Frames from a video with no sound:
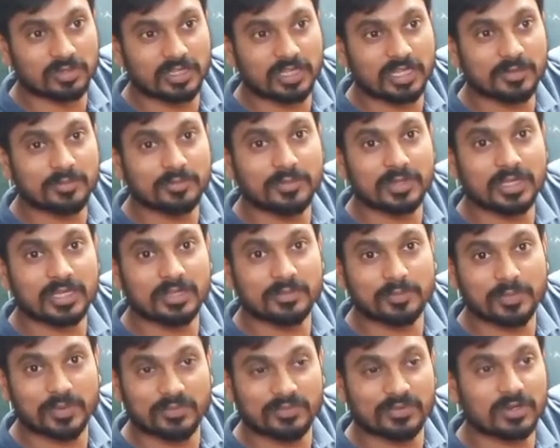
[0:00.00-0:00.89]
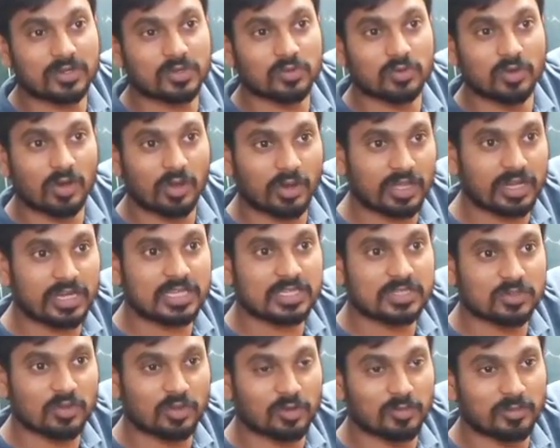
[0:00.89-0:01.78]
They may prefer to organic
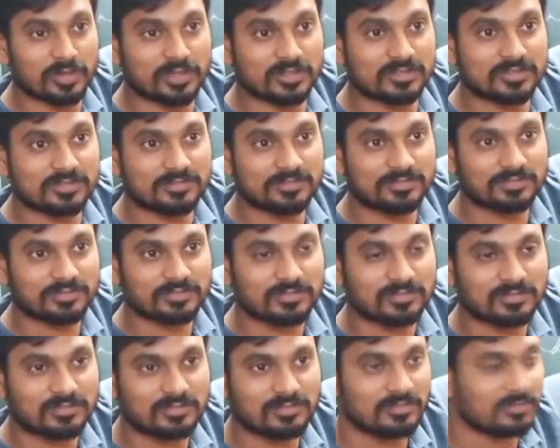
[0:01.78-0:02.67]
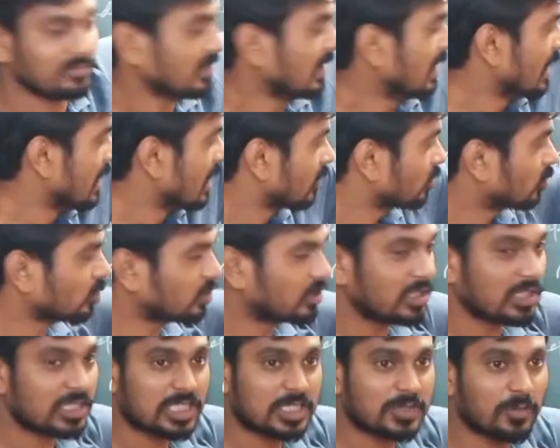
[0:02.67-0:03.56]
solvents. So
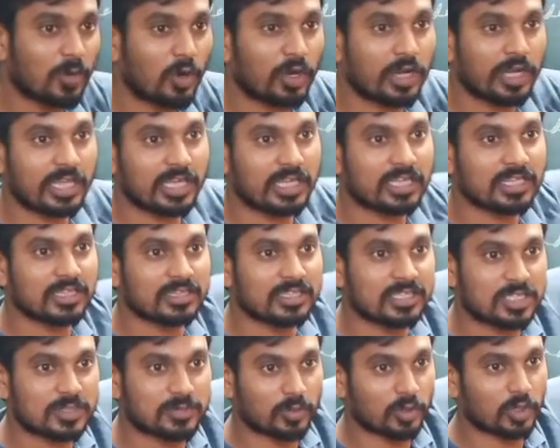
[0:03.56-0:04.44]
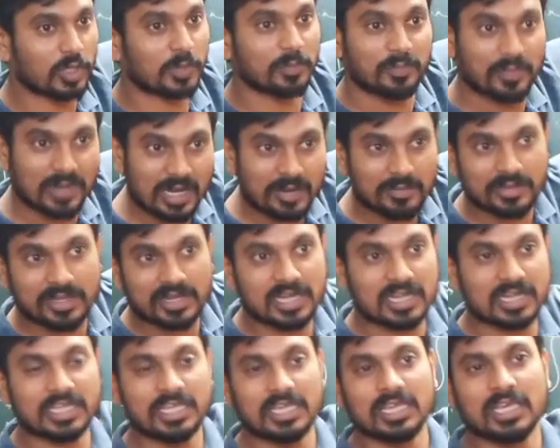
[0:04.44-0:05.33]
this bonding and this bonding,
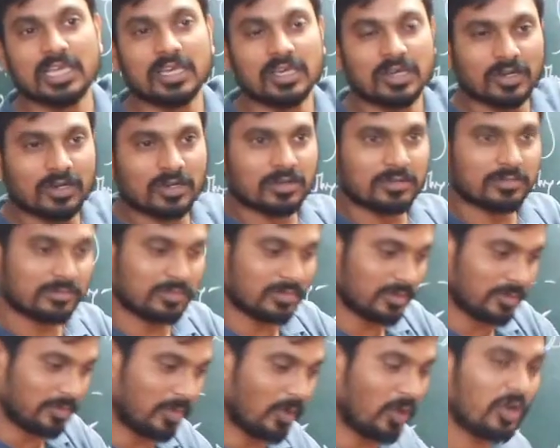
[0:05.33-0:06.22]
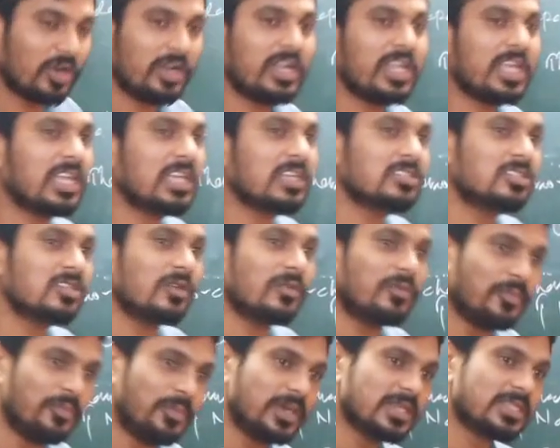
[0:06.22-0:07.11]
primarily bonding is
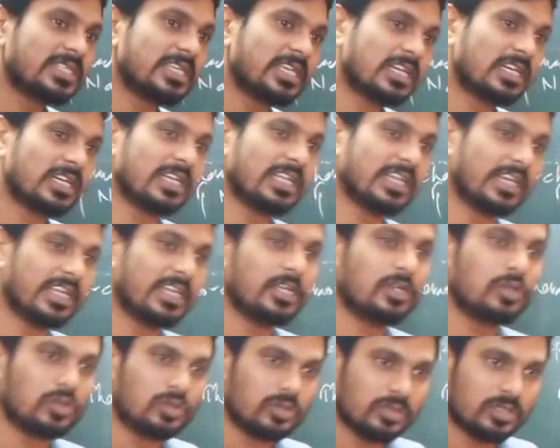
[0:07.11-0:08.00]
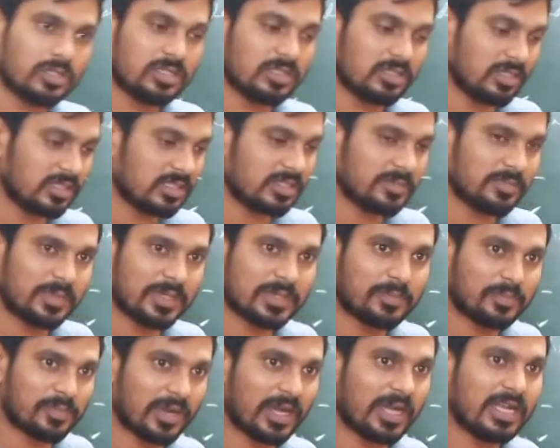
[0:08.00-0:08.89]
of basic category.
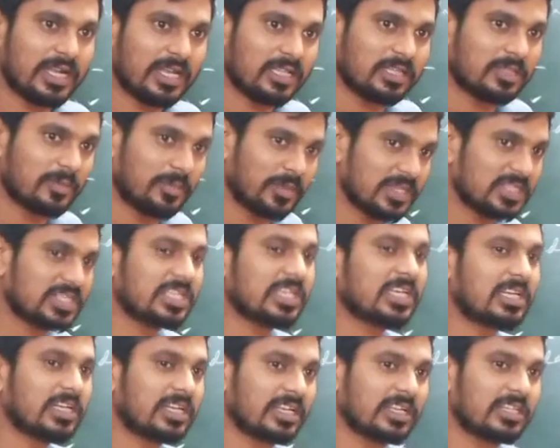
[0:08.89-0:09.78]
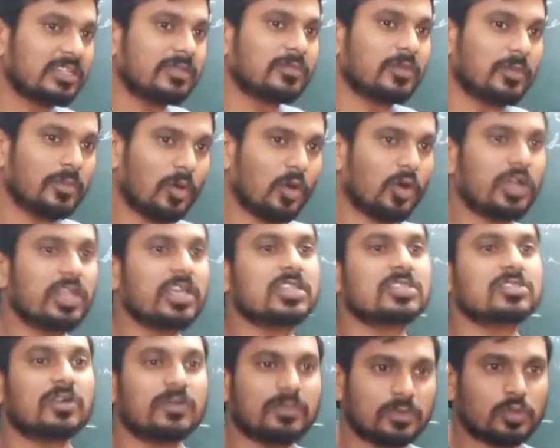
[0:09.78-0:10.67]
The basic category of the bonding
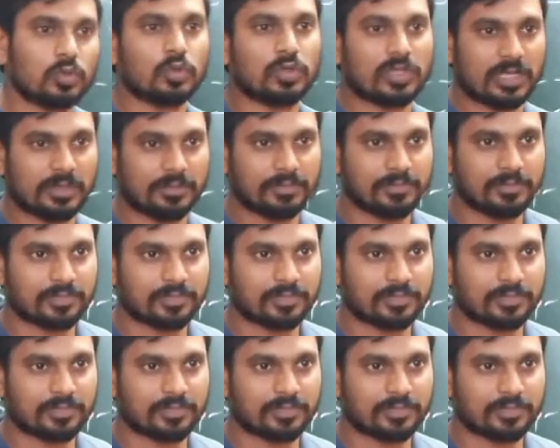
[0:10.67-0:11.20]
is of two types.